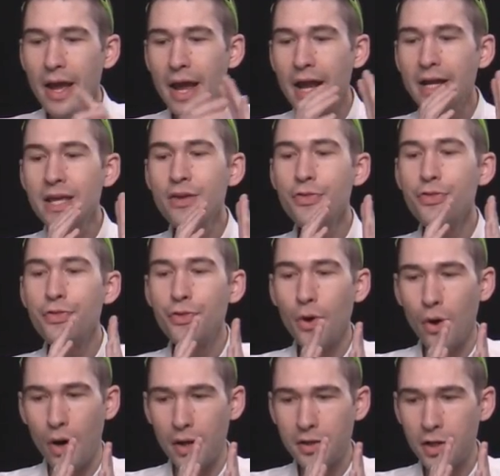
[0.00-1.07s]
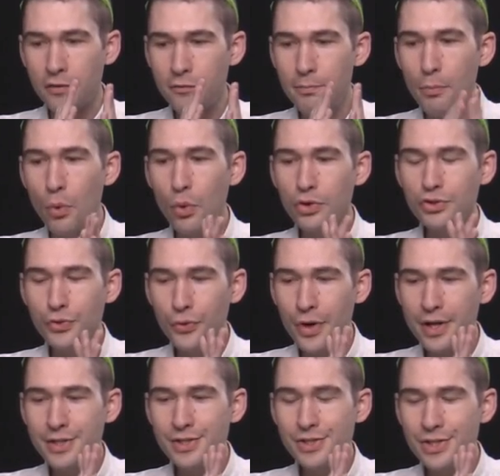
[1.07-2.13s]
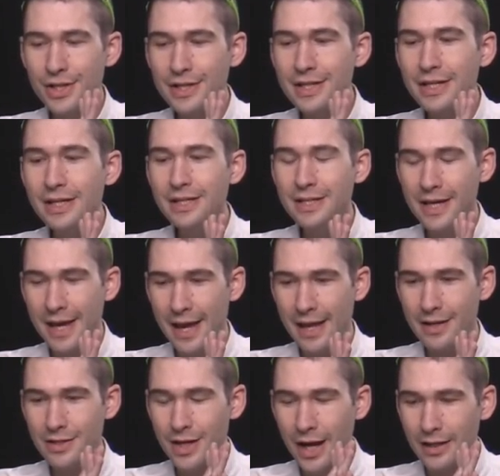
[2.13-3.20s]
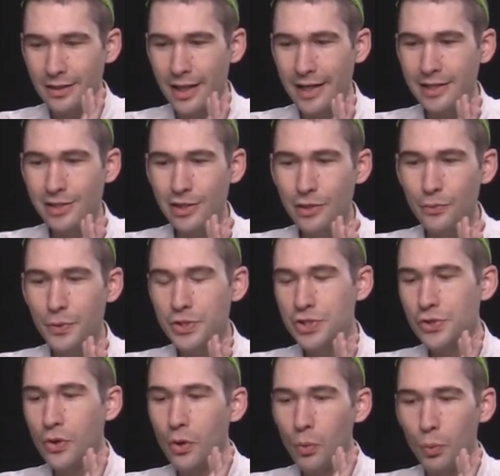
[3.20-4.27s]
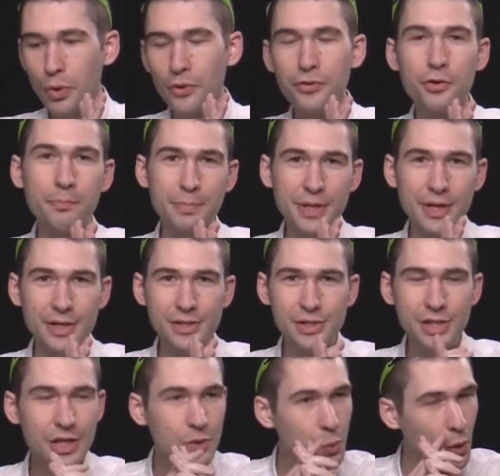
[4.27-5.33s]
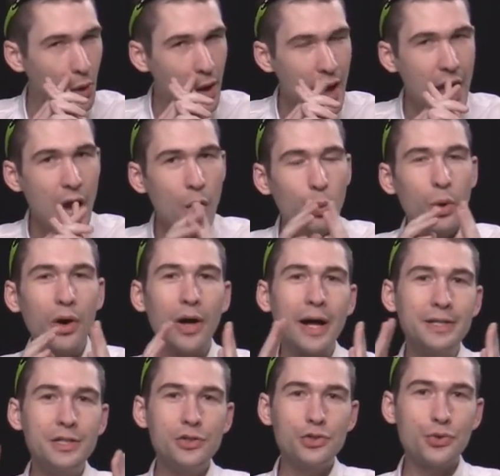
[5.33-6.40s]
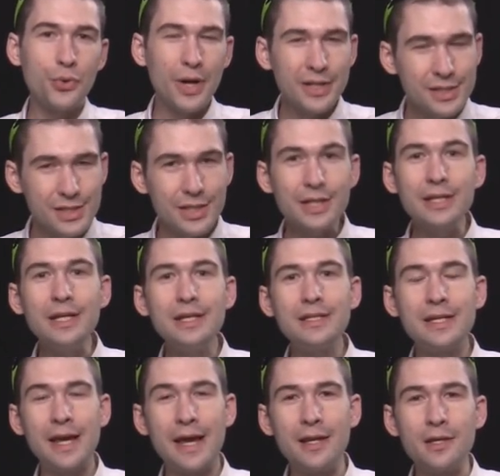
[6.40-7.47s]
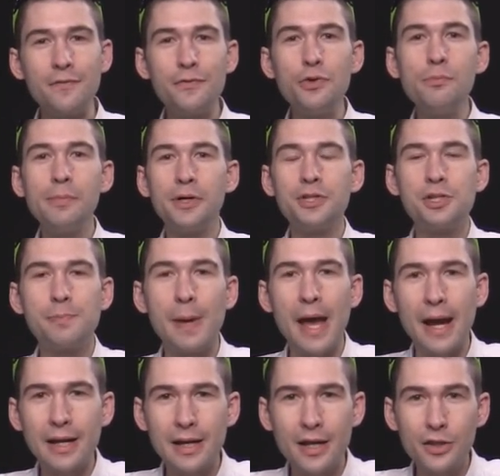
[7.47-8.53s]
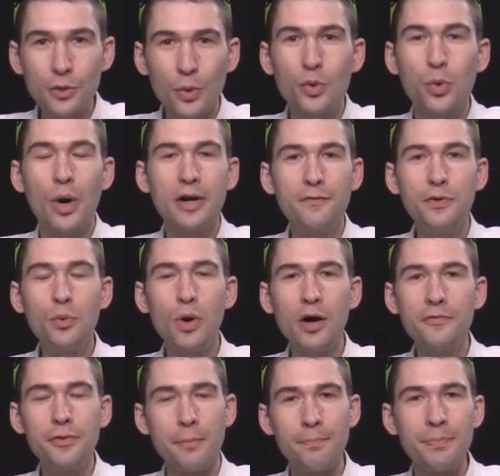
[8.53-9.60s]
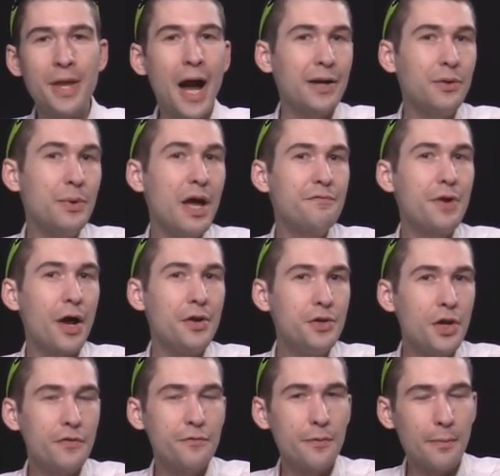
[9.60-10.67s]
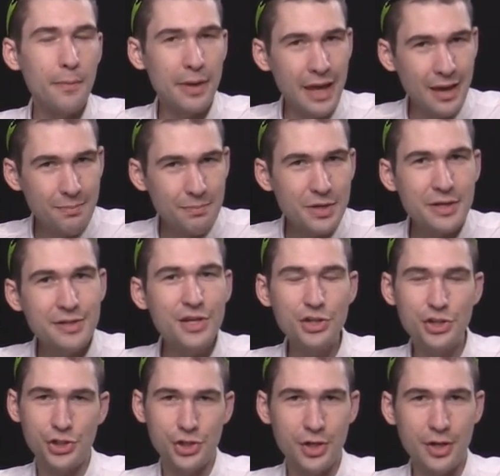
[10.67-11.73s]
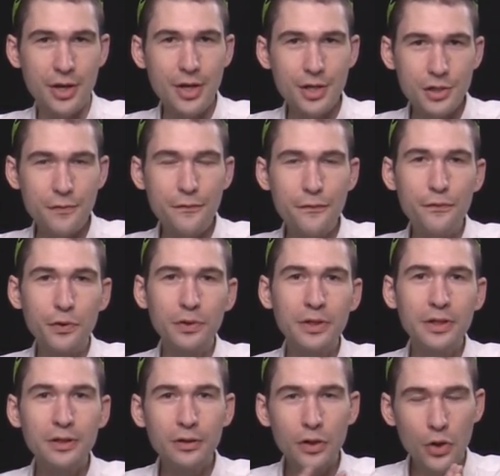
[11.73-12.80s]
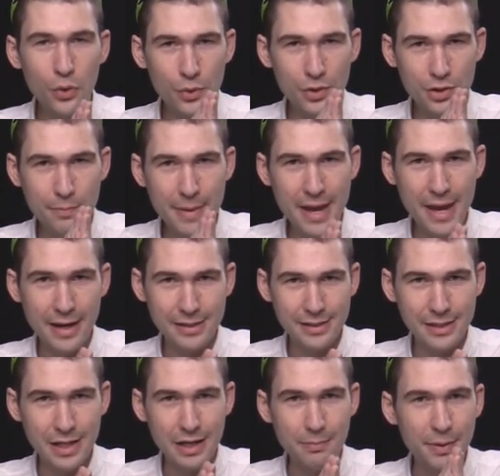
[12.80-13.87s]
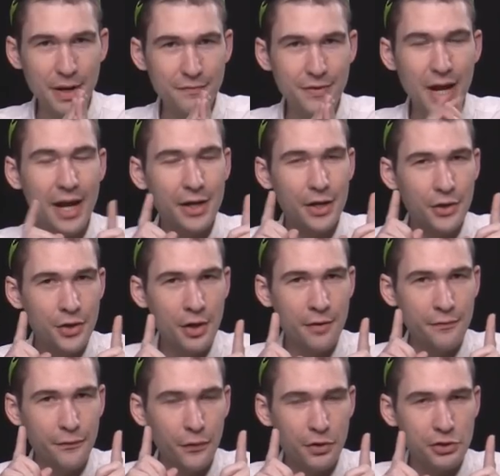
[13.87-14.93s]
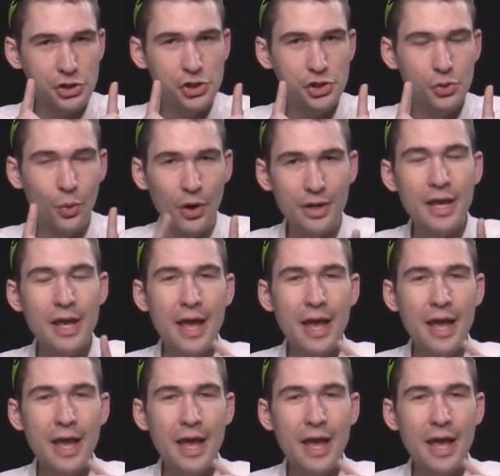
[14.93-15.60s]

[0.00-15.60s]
any thought of more trends that need to end? I liked the original. Will there be a sequel? Well, I did trends that need to end a few months back, and there were quite a few of them. I don't have enough ammunition to fully load the magazine, but I've got enough for a short,